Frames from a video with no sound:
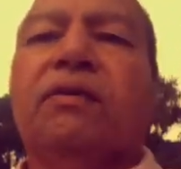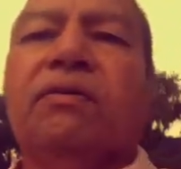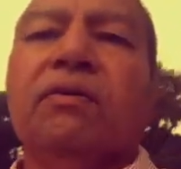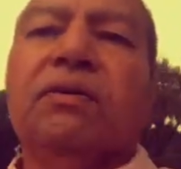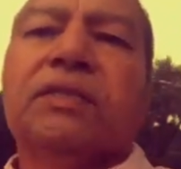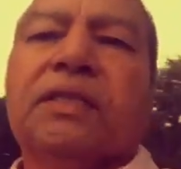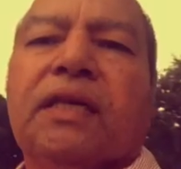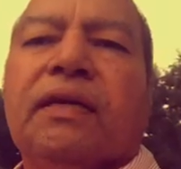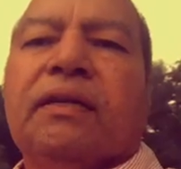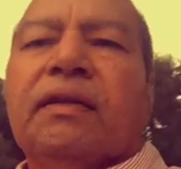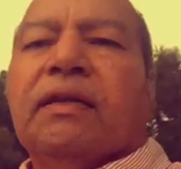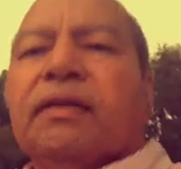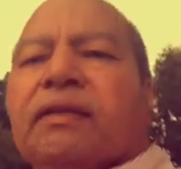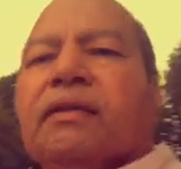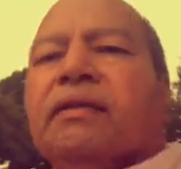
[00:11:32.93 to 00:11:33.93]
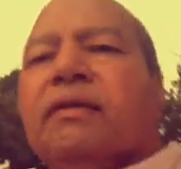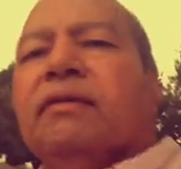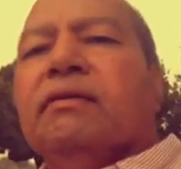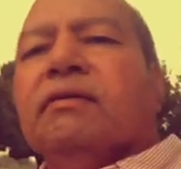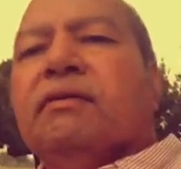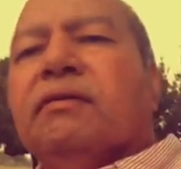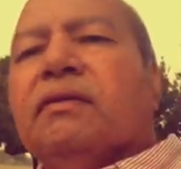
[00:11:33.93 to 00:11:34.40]
the whole skin
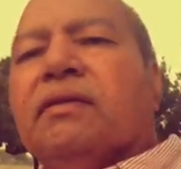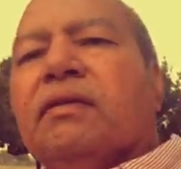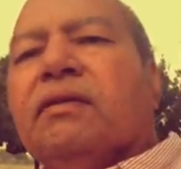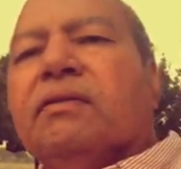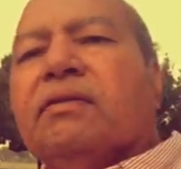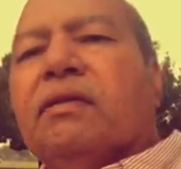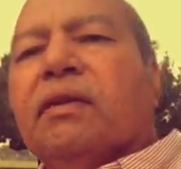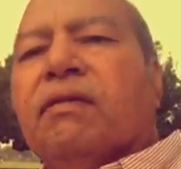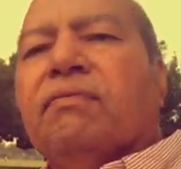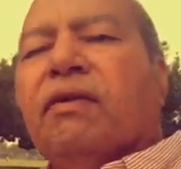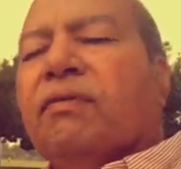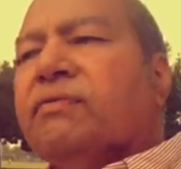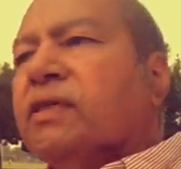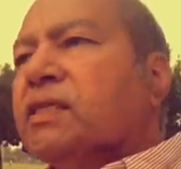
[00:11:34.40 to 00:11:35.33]
and slough off